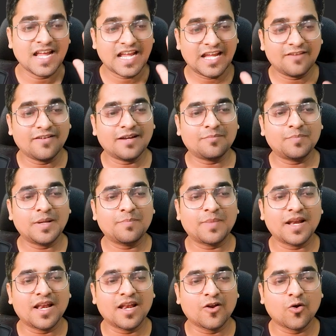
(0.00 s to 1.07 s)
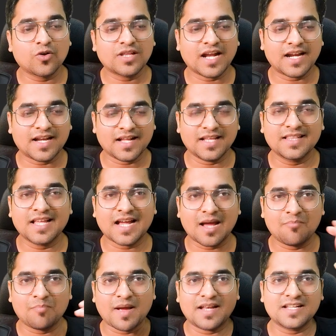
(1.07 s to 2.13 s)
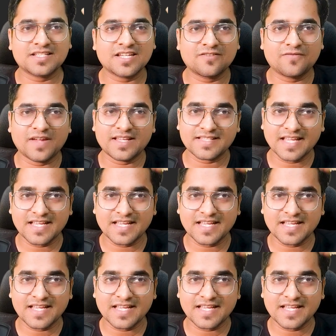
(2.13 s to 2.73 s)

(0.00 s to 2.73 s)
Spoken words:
Even people know that in the compilation phase,